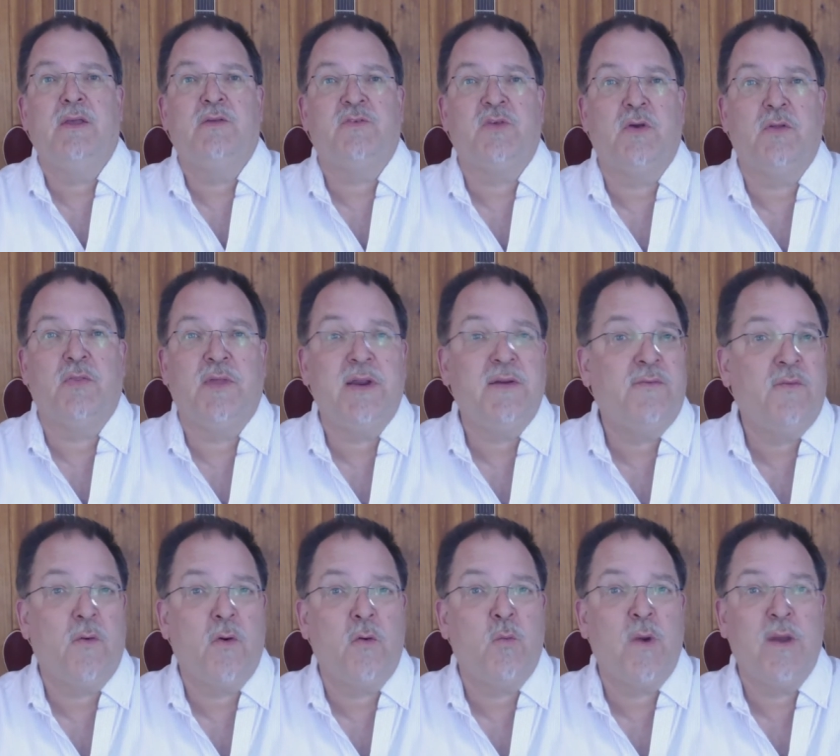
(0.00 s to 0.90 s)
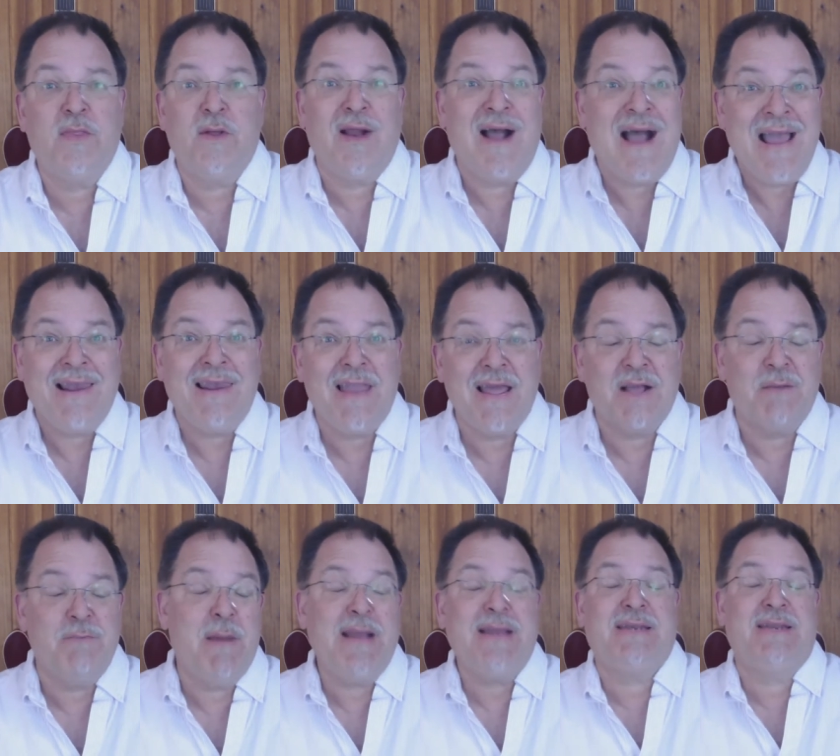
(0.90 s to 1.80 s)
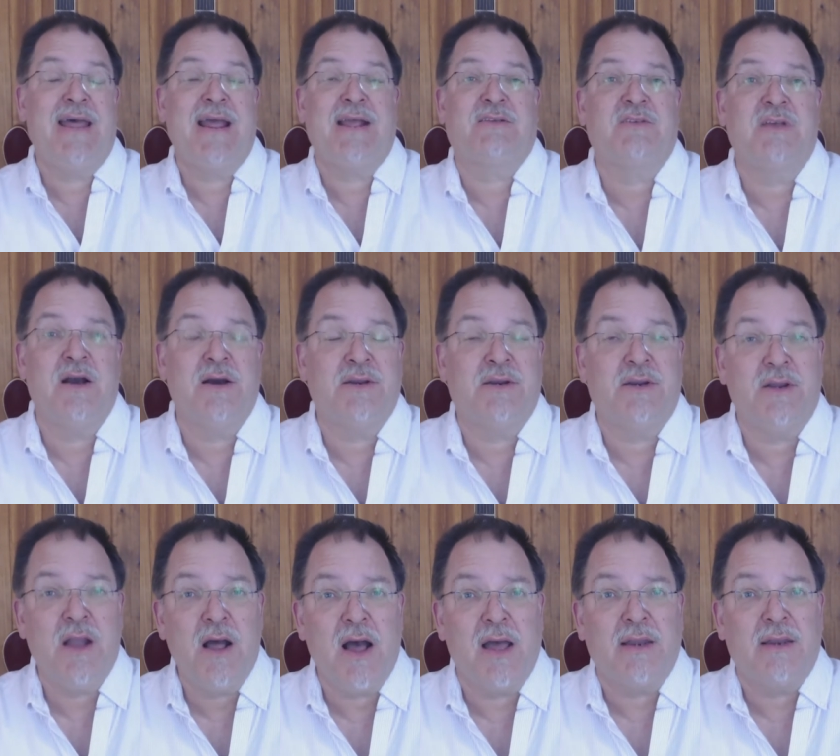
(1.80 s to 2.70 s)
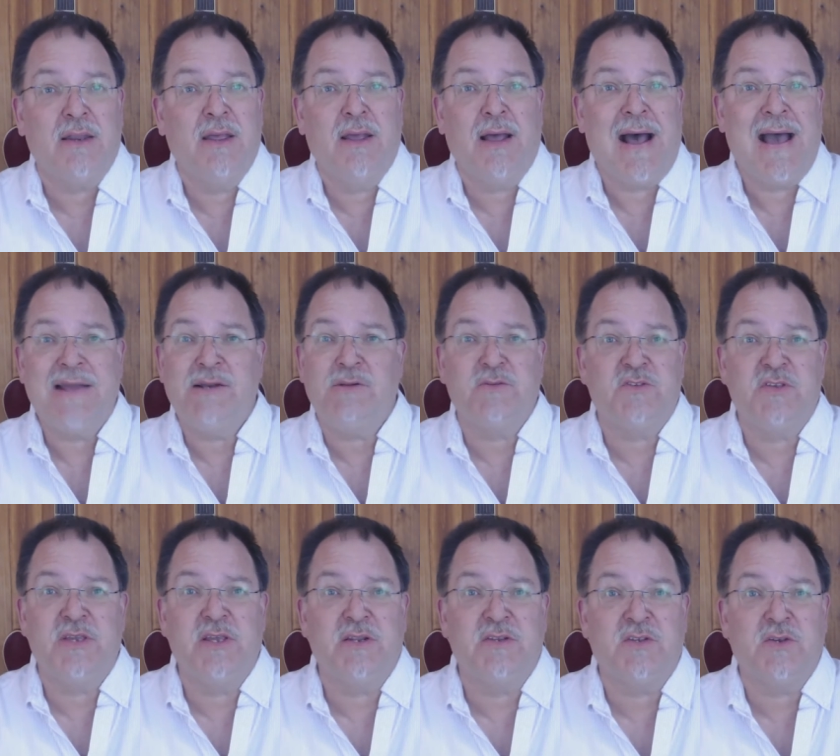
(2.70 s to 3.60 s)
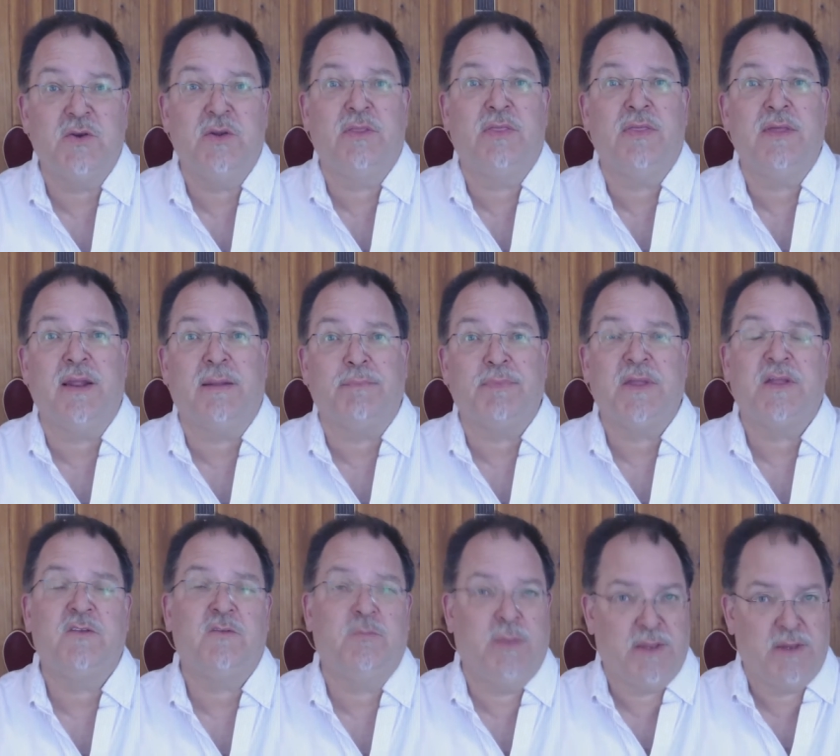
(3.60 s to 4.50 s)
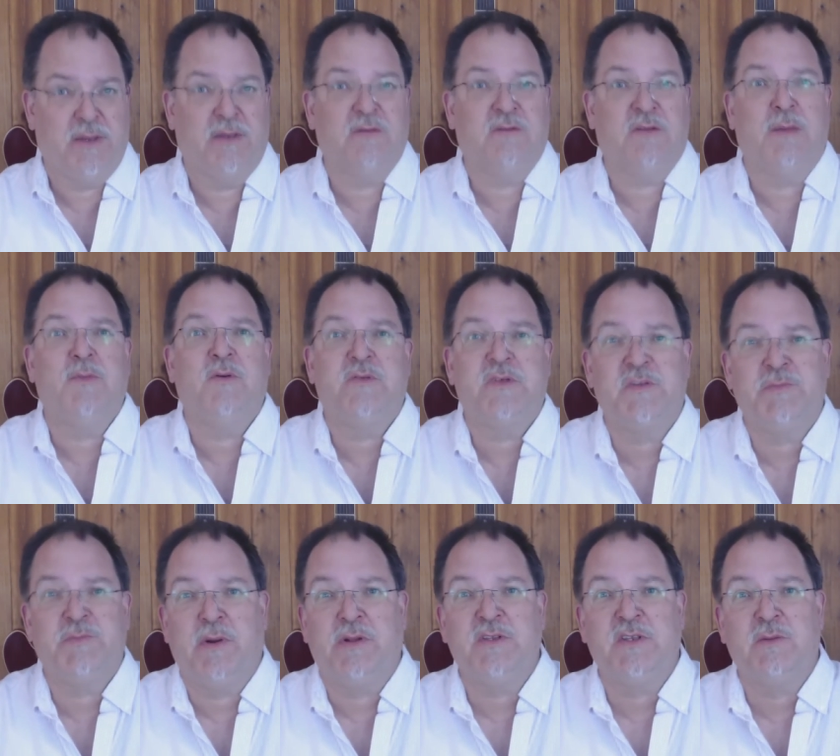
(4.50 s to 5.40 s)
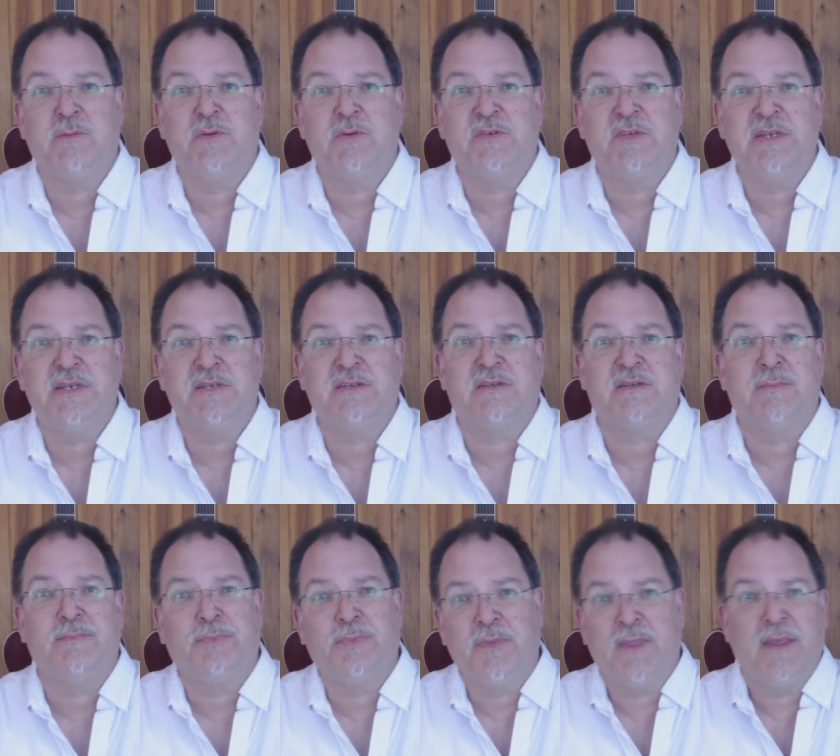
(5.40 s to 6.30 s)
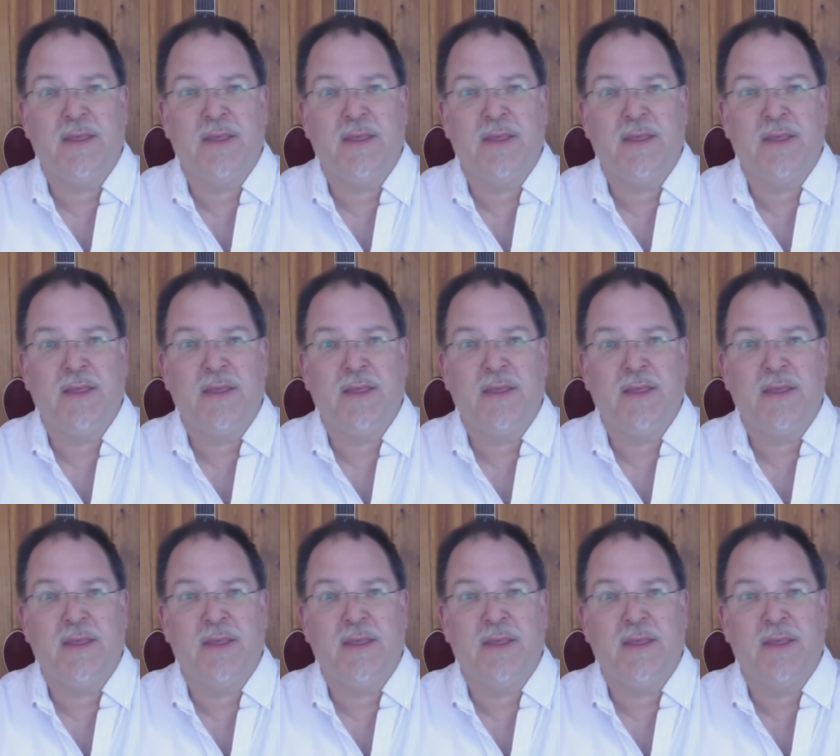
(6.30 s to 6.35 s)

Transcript: So therefore, whether I like my tax cut or not, I don't see it as a good thing. That's because I'm a responsible citizen,